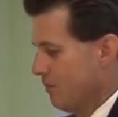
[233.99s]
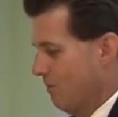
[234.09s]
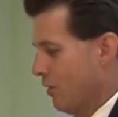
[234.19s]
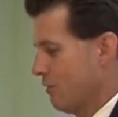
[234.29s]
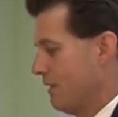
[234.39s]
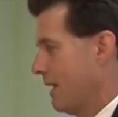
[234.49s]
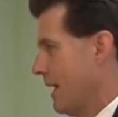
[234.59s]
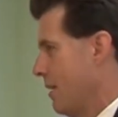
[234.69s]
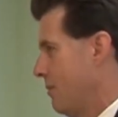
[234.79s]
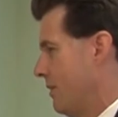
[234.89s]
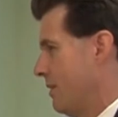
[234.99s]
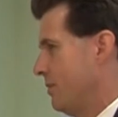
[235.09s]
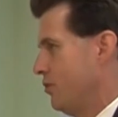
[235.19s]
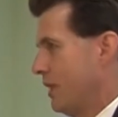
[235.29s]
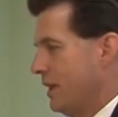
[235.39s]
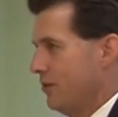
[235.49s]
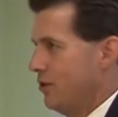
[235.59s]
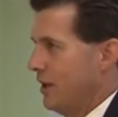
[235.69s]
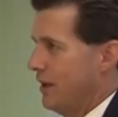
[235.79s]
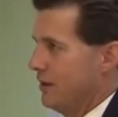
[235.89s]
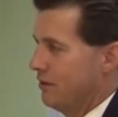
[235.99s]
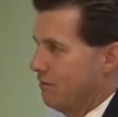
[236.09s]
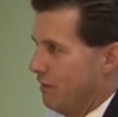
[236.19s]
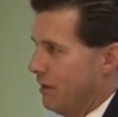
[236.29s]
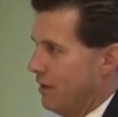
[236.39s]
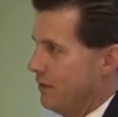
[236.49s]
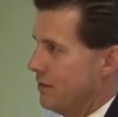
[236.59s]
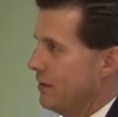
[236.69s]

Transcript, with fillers: Procter and Gamble and J and J and Kraft,